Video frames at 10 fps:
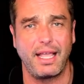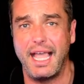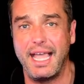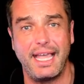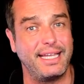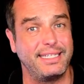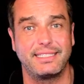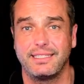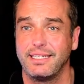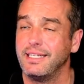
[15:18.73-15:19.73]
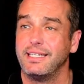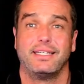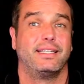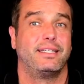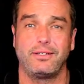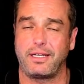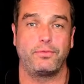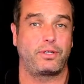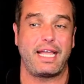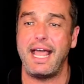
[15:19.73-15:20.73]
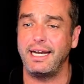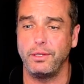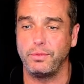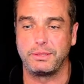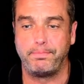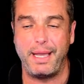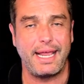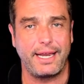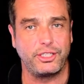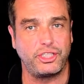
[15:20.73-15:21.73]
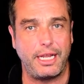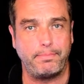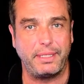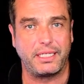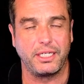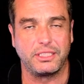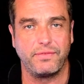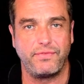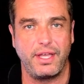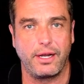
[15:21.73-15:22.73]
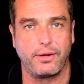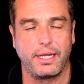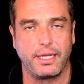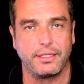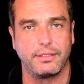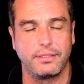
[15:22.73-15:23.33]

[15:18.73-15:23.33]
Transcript: And look, Canada was bent out of shape because of their